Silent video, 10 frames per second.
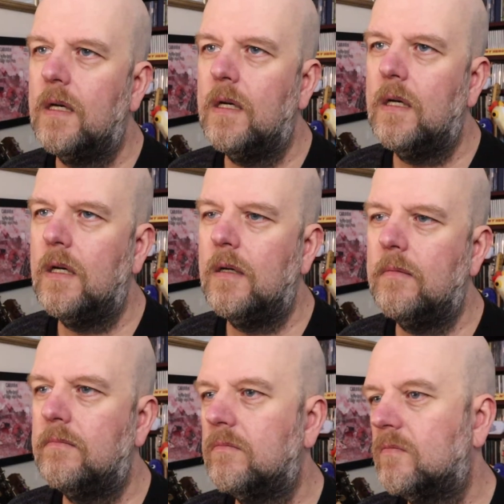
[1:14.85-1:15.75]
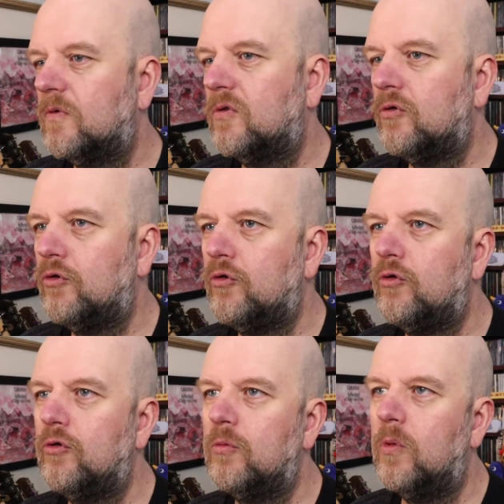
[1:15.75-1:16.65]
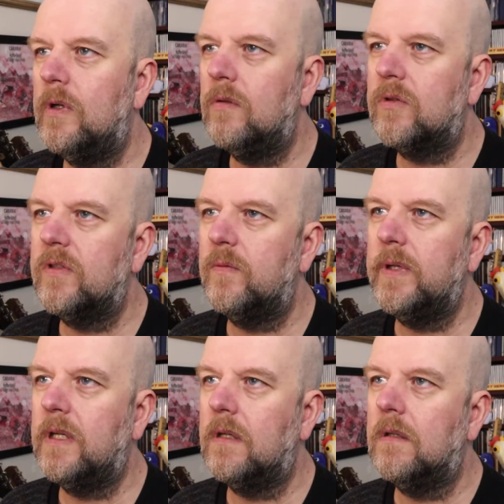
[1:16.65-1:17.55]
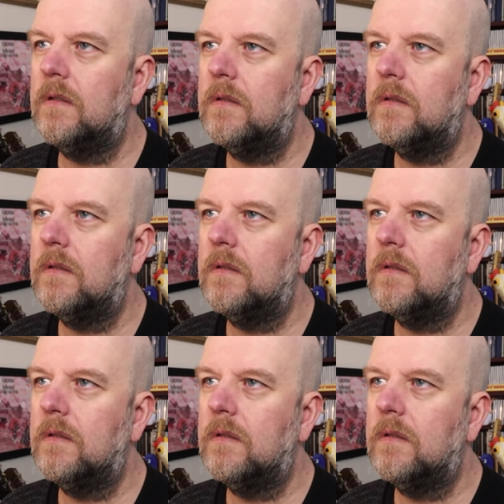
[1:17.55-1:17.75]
What else have we got?